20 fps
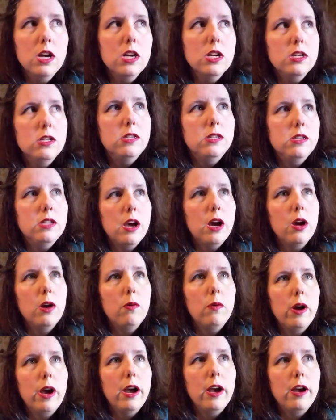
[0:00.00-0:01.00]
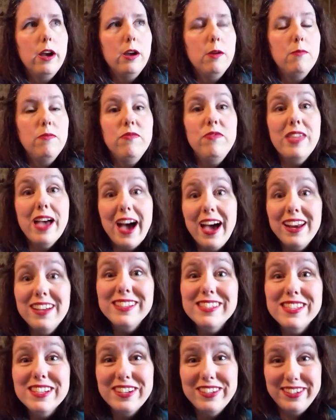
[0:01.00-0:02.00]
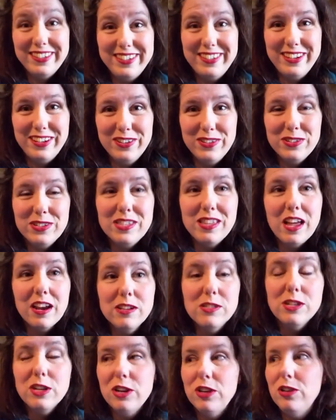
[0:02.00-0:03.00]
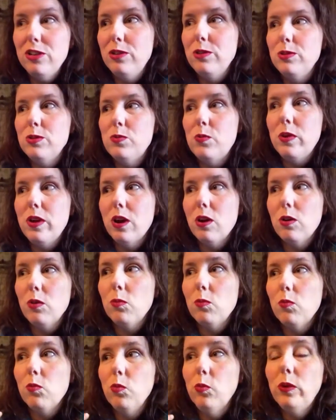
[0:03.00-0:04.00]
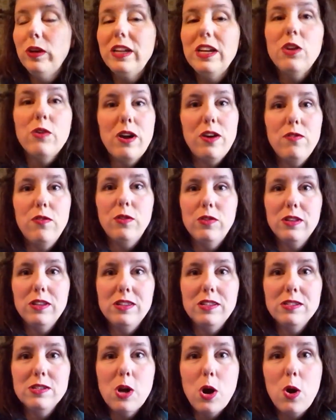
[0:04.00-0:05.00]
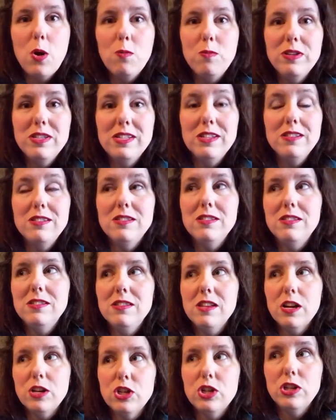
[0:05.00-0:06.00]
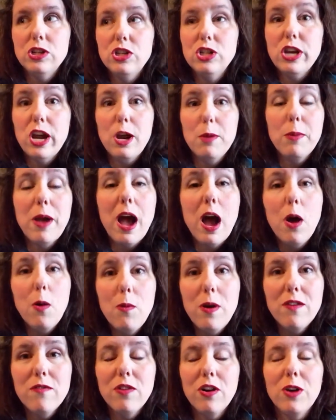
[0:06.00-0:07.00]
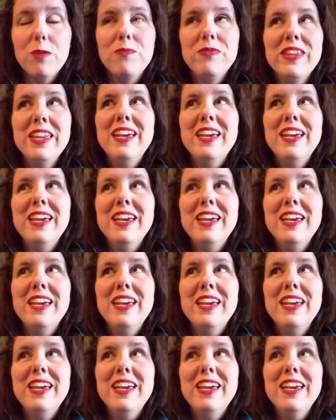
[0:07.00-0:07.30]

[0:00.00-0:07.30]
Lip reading: So that is the good news. That is the good news. We are really grateful that this home was in such good shape. However,